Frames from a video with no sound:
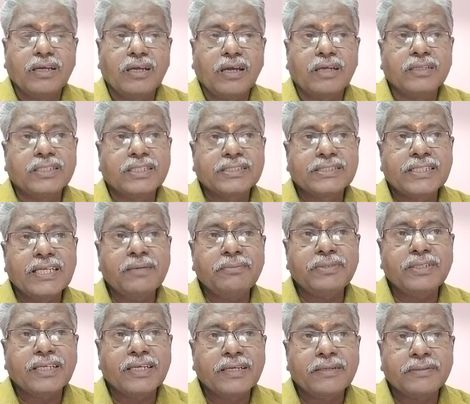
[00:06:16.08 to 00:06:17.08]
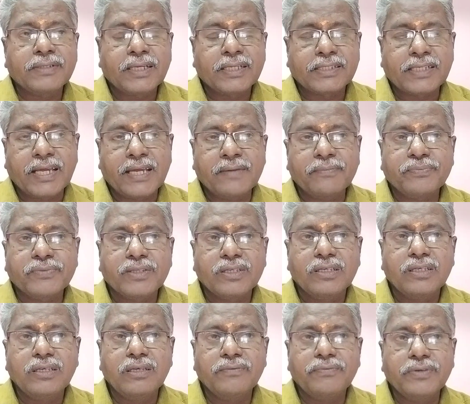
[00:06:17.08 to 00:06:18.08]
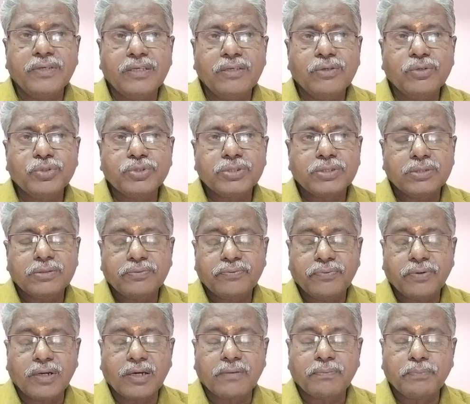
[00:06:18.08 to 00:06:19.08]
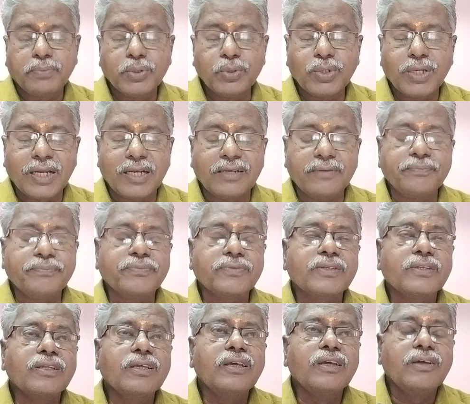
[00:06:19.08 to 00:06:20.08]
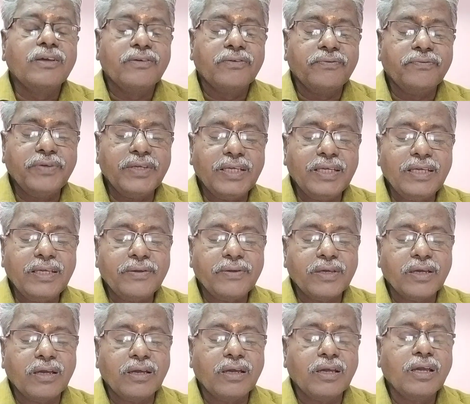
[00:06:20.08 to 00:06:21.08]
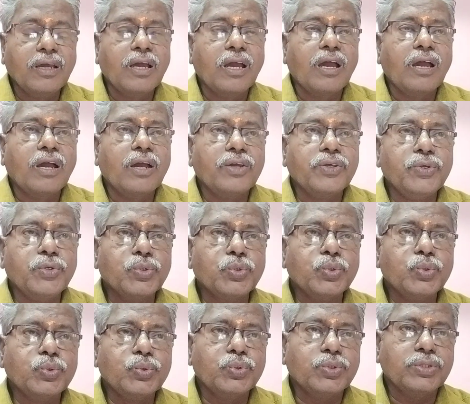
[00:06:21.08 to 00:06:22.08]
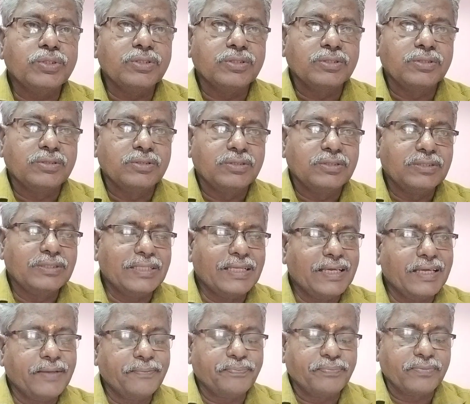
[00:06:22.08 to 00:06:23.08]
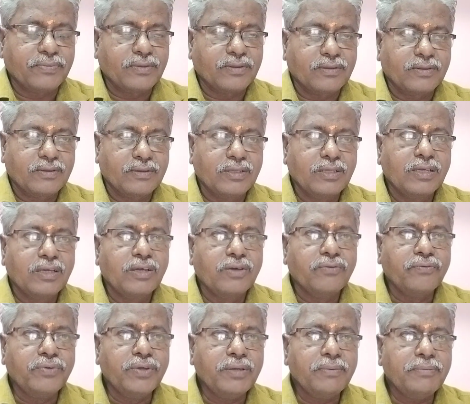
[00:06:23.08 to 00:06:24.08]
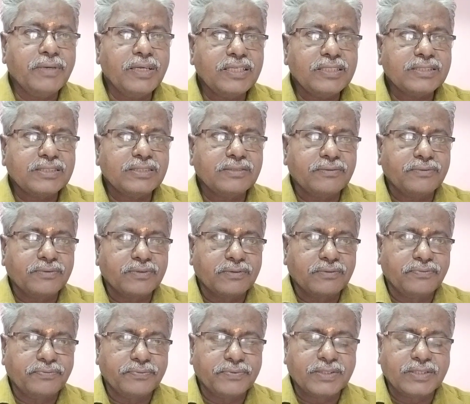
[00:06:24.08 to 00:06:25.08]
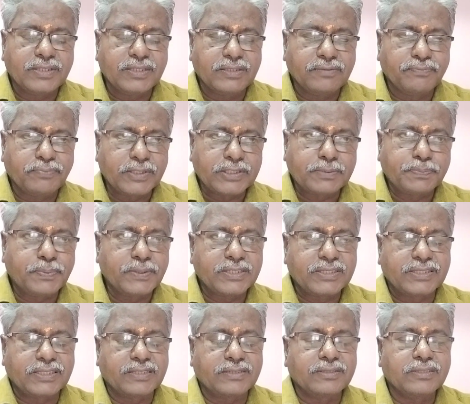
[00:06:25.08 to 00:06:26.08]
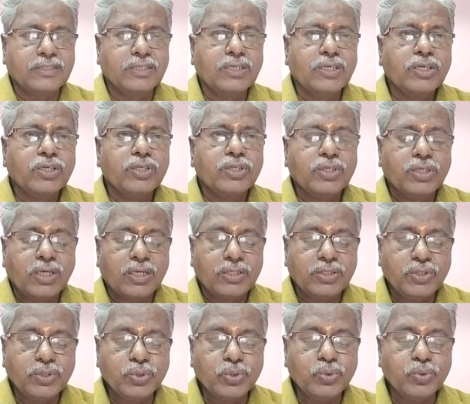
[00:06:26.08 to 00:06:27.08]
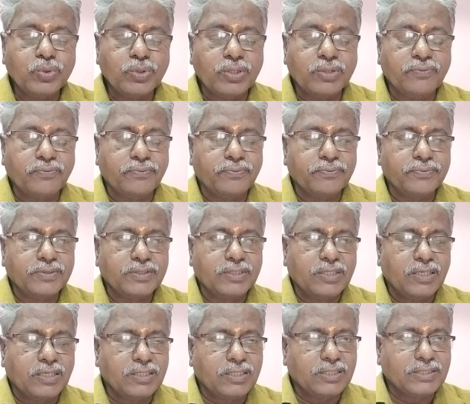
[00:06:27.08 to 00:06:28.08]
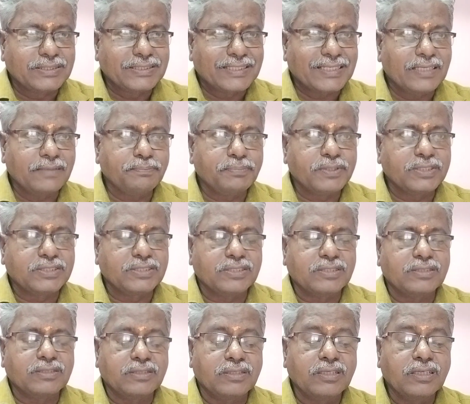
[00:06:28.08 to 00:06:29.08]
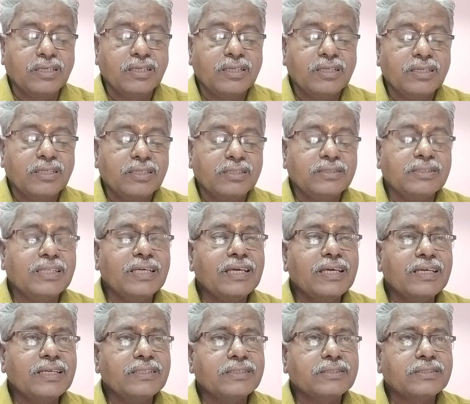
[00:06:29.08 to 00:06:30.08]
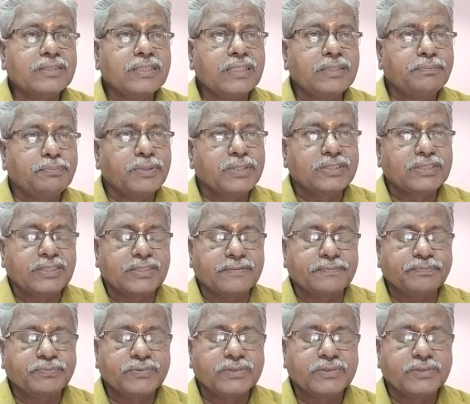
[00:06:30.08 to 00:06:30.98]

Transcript: And the same time, if we use for plural, we, you, they. We means first person, you second person, they third person.